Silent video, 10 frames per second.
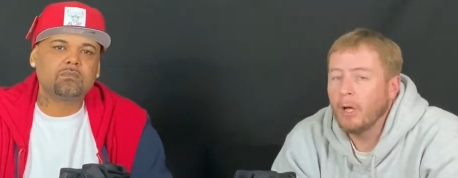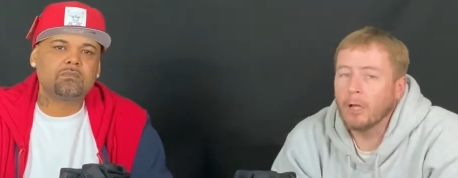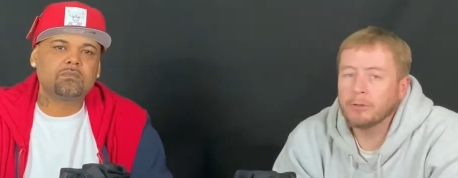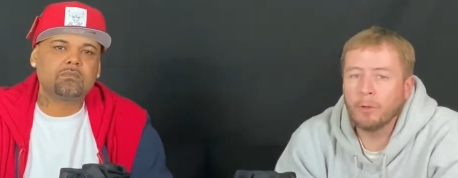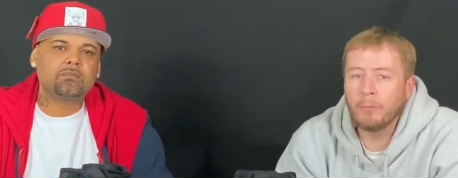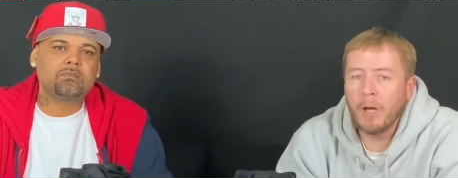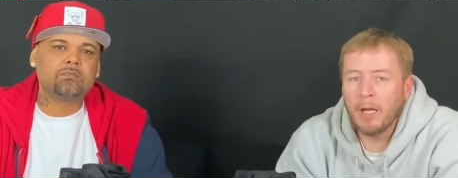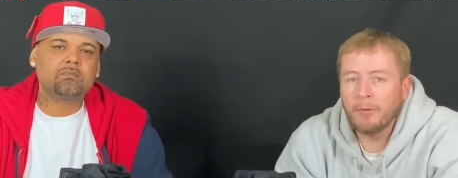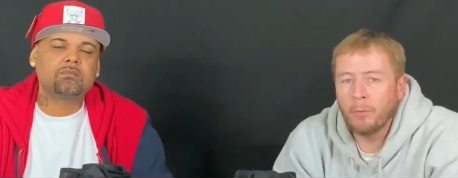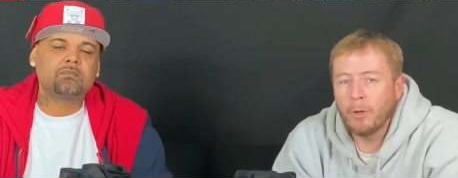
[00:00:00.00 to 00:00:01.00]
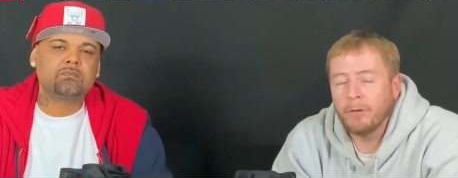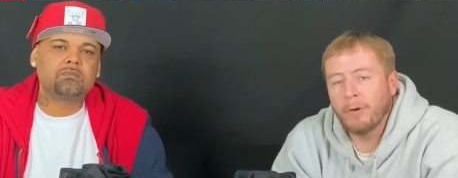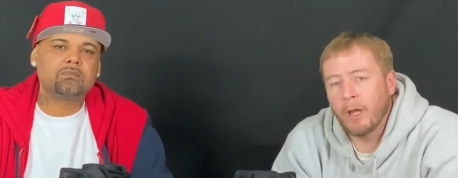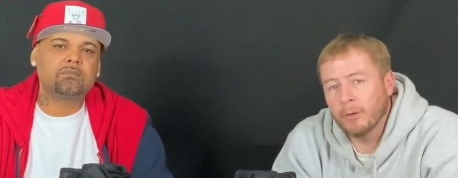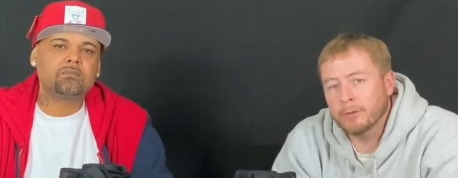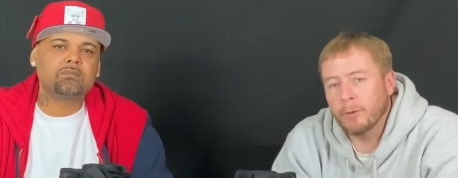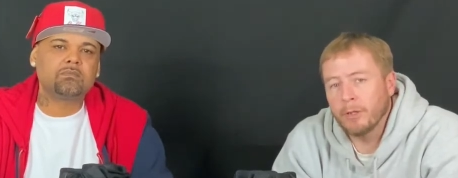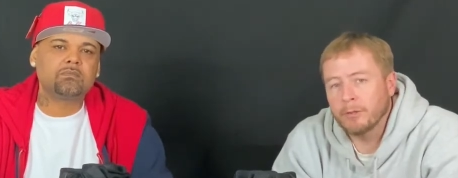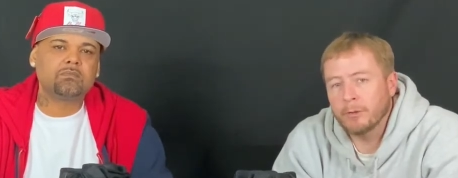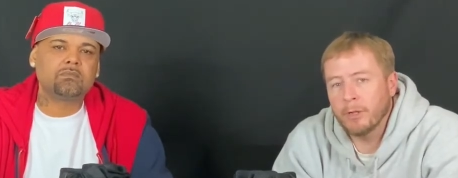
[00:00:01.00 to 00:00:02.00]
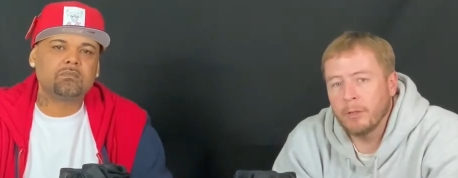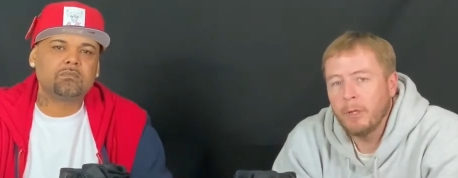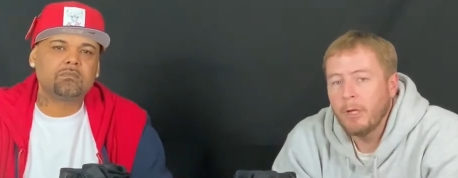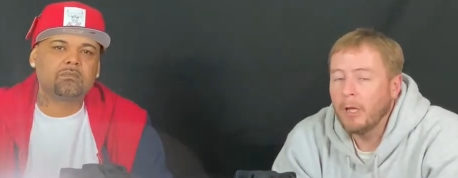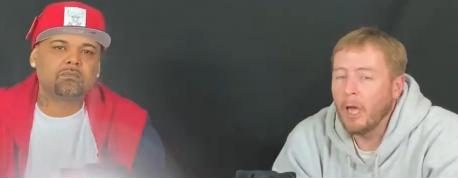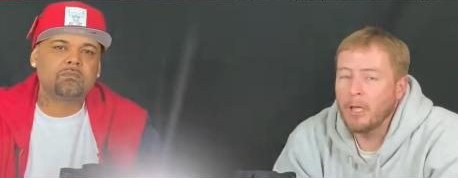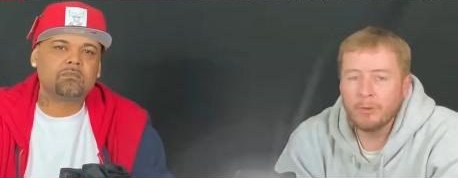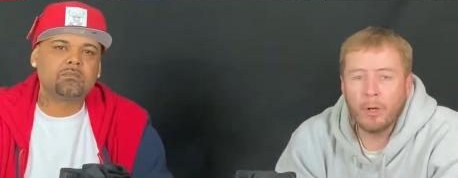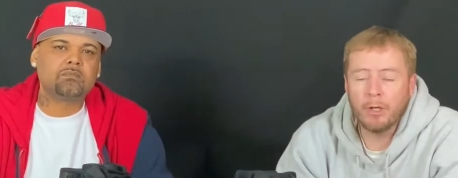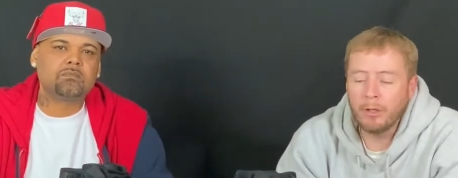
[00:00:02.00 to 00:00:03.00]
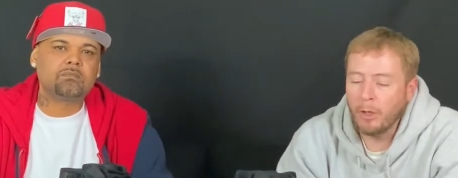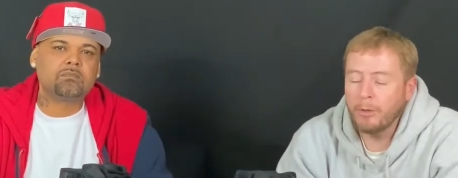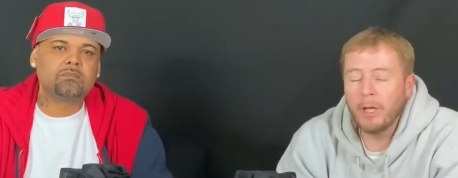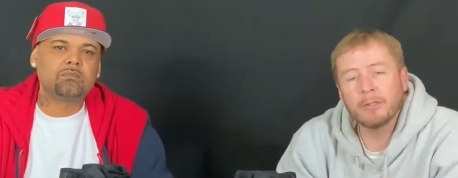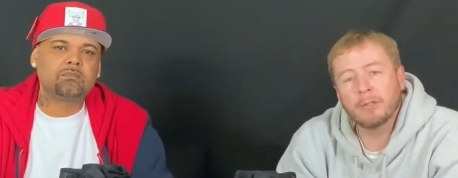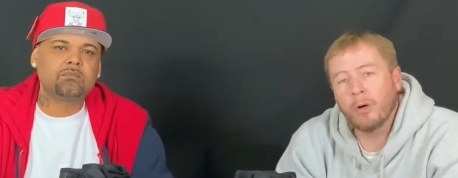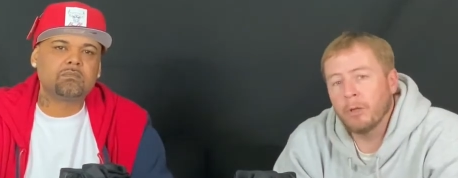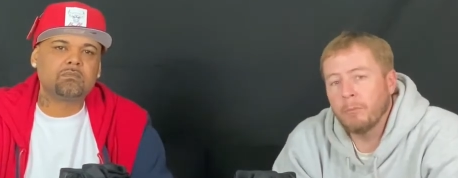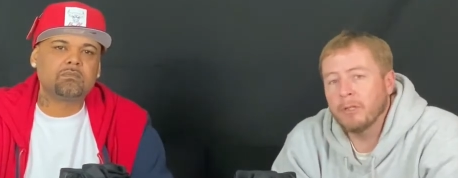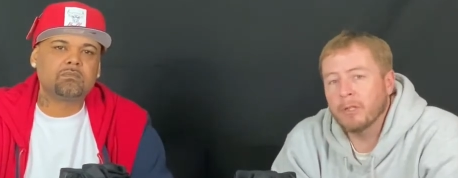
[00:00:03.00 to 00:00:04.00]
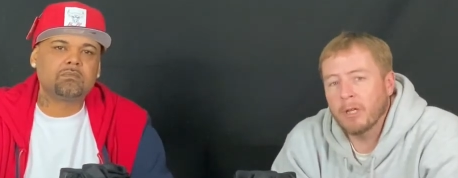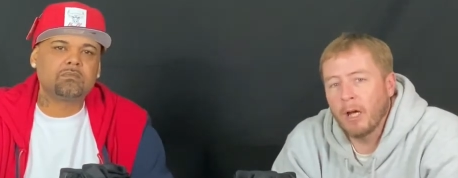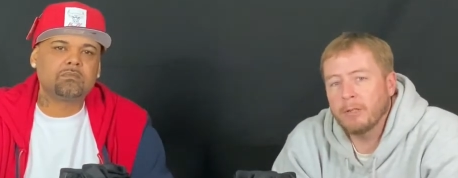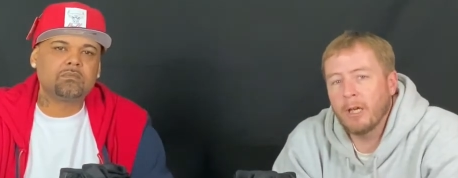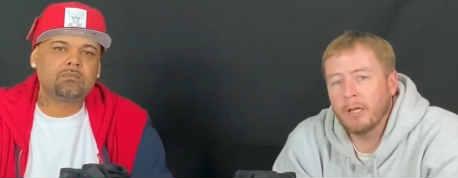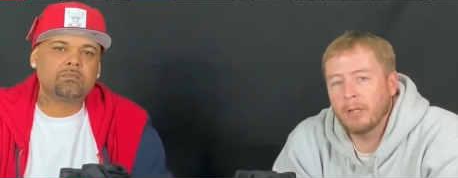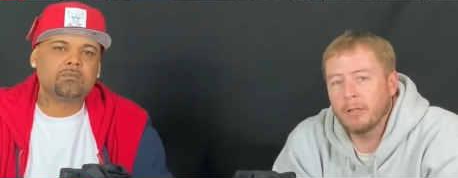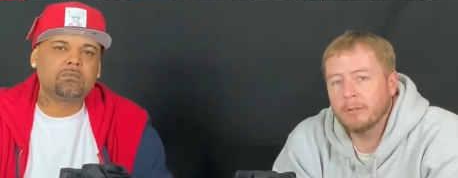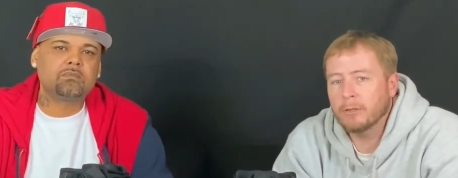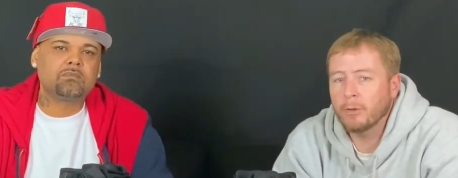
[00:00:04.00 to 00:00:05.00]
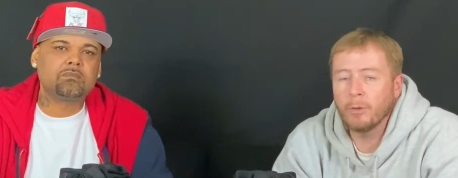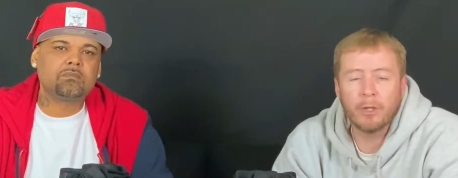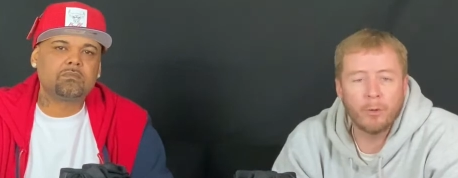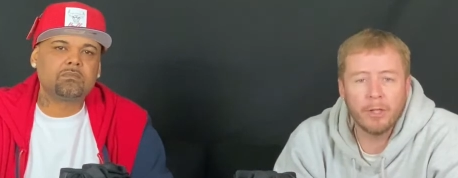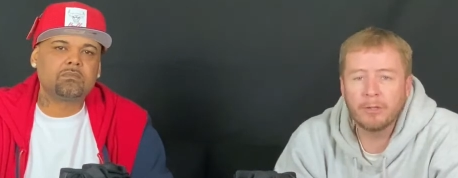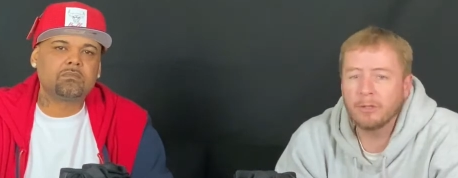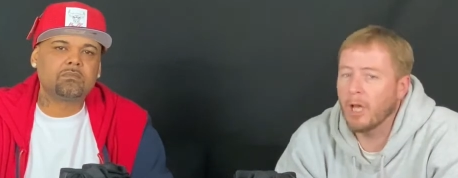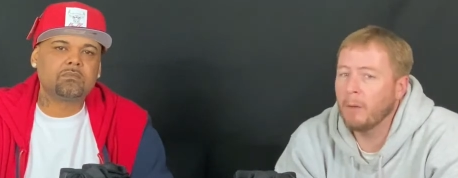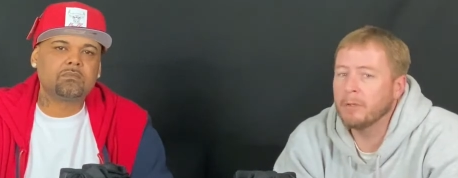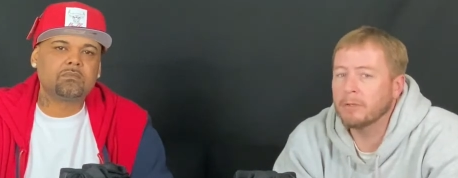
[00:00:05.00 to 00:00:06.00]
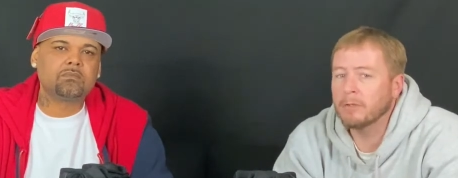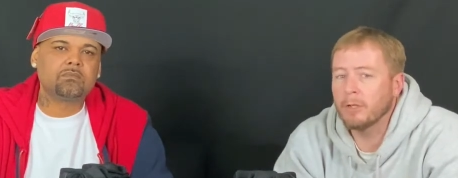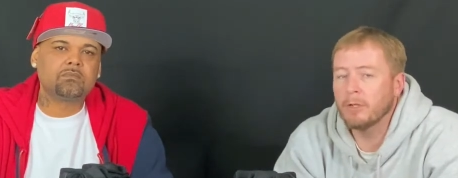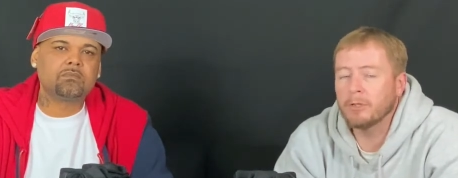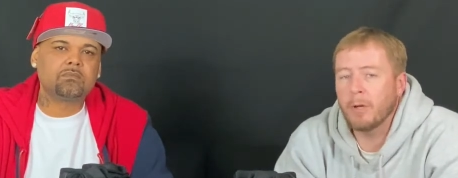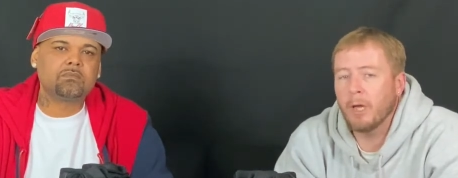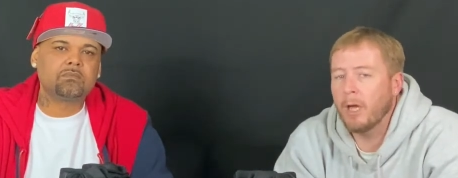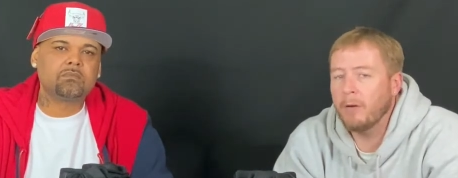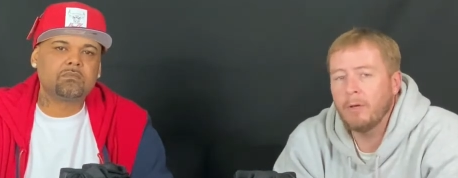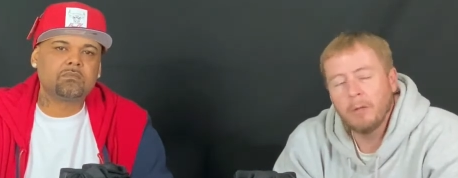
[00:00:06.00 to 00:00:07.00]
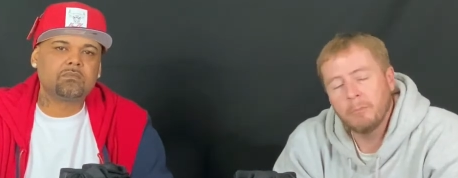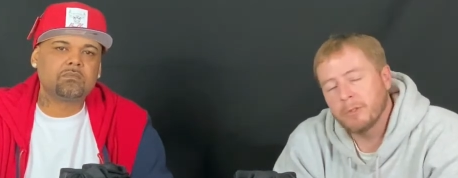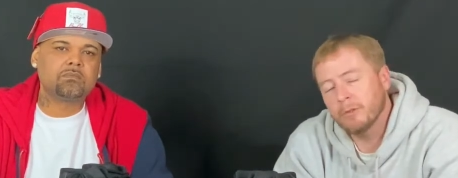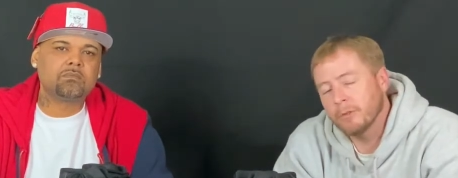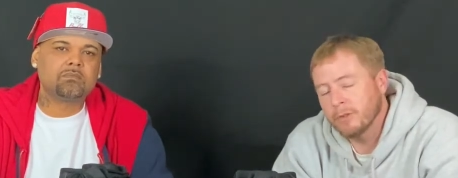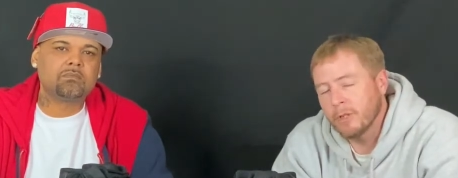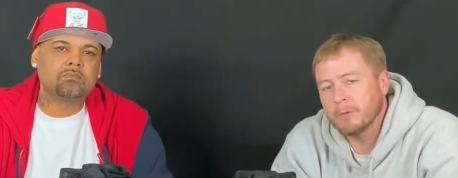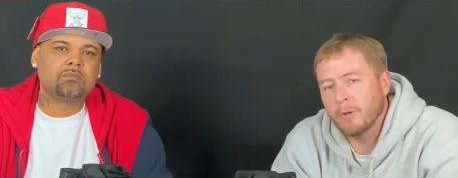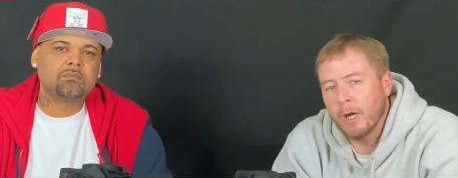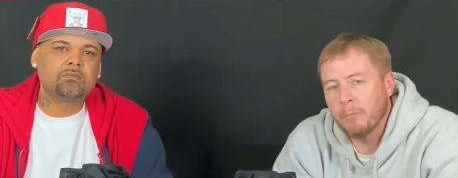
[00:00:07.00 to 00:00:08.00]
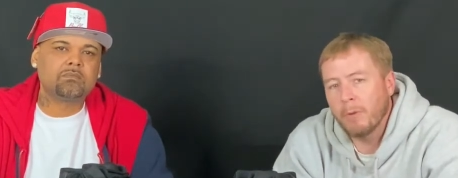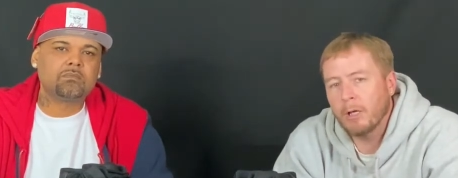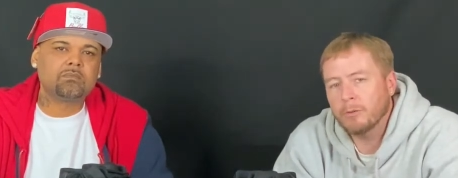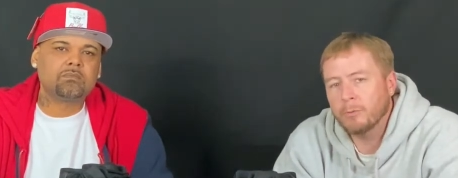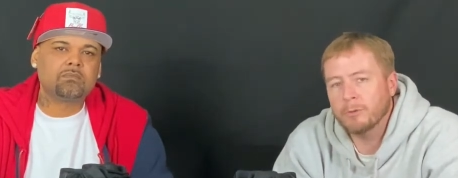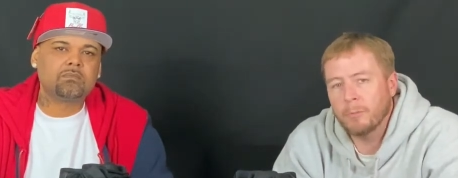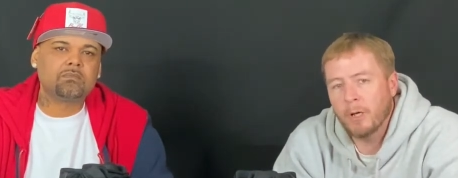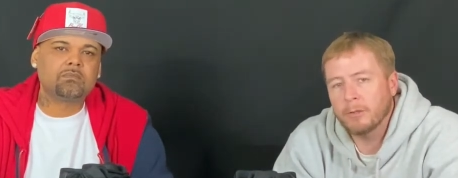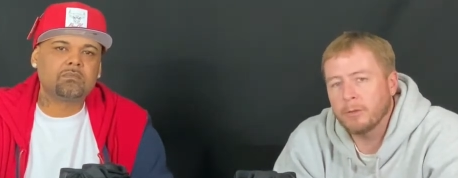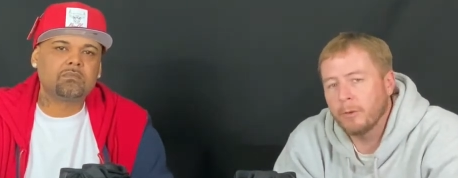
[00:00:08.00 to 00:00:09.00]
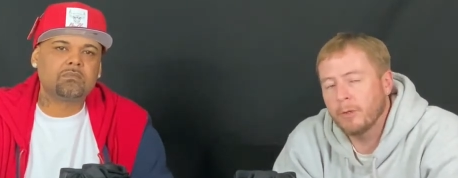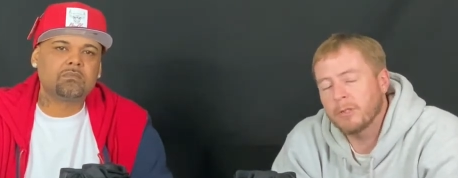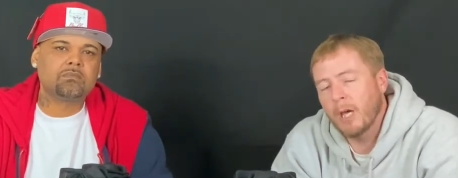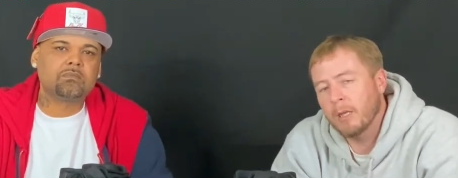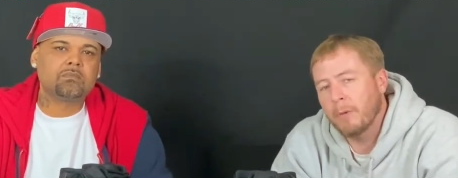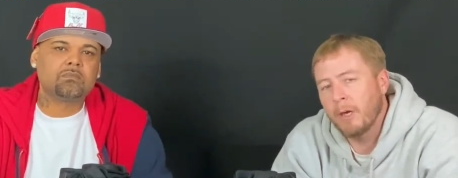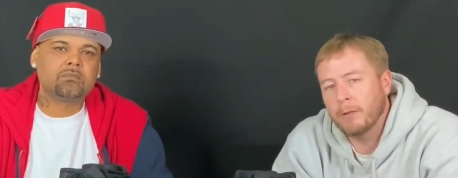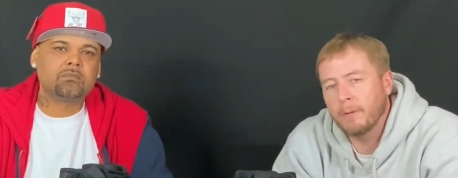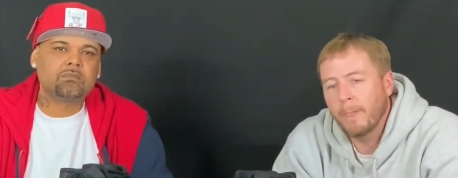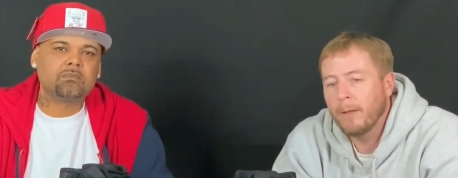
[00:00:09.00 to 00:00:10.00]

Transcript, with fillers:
Speaker 1: Also remind everyone to follow us on Instagram. As you already know, that is the only means of contacting us. So any questions, comments, concerns you may have, be sure to send them to our inbox. We respond to you in a timely manner.